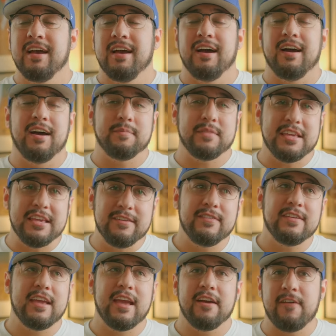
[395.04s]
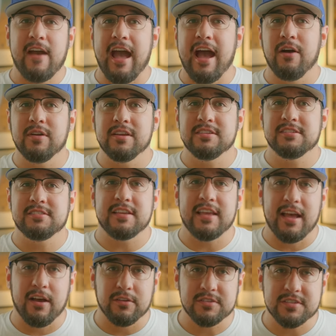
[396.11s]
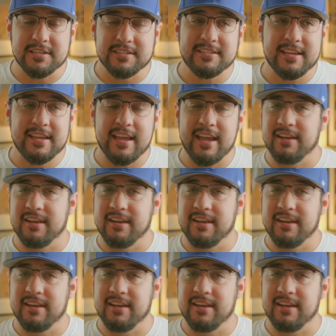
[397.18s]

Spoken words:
EVF? How is the LCD?